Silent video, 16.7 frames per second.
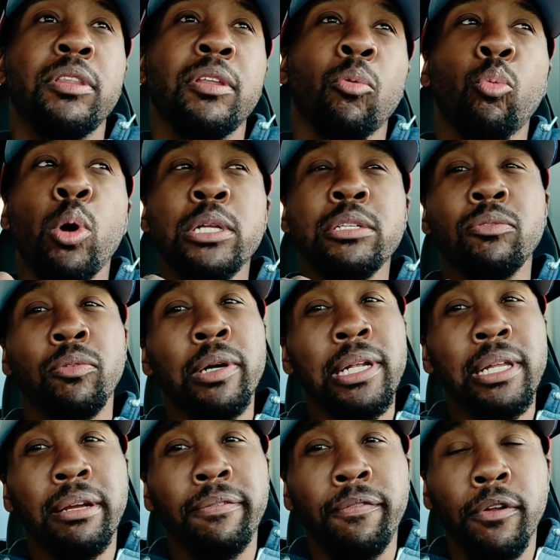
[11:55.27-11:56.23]
it wasn't
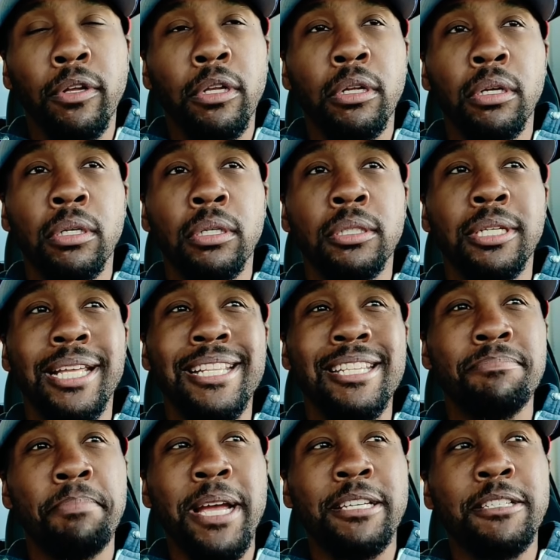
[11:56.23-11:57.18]
really a full-on
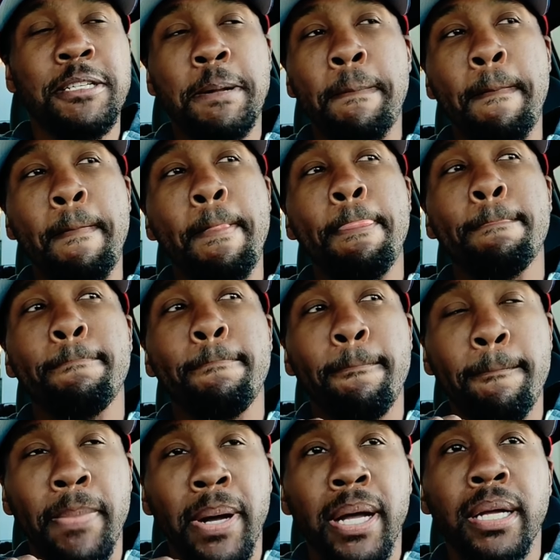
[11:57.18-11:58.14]
inspection,
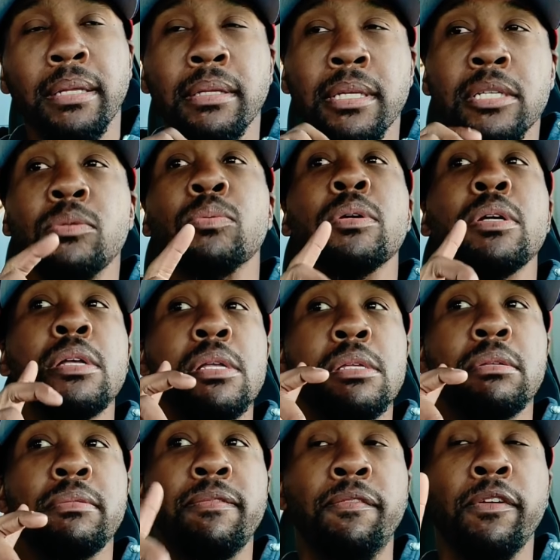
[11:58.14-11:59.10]
but this
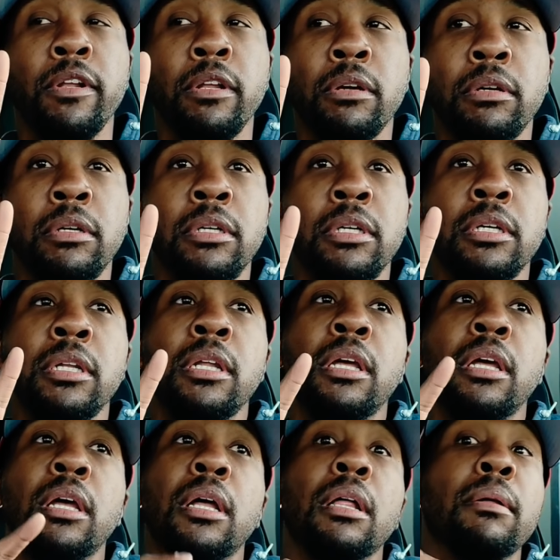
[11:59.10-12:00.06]
was full-on
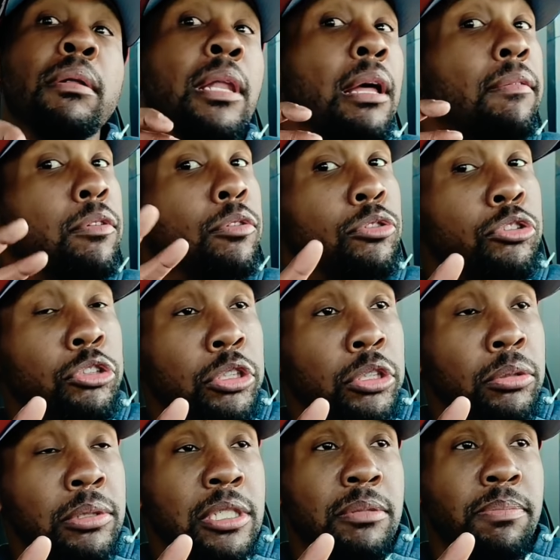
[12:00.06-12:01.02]
level
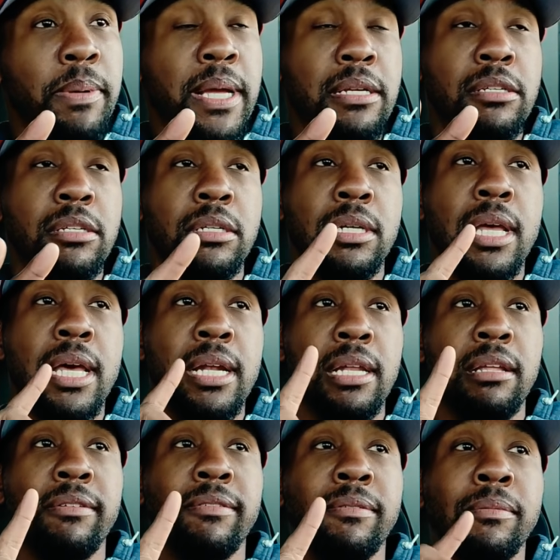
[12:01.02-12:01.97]
2 inspection, not a
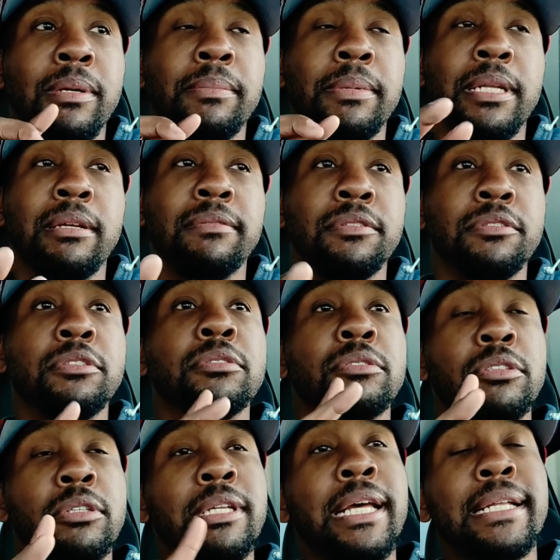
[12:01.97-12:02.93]
level 1, but level 2.
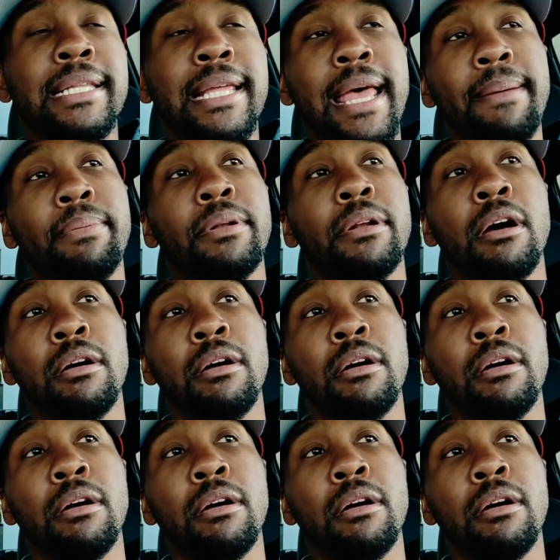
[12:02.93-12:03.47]
So that happened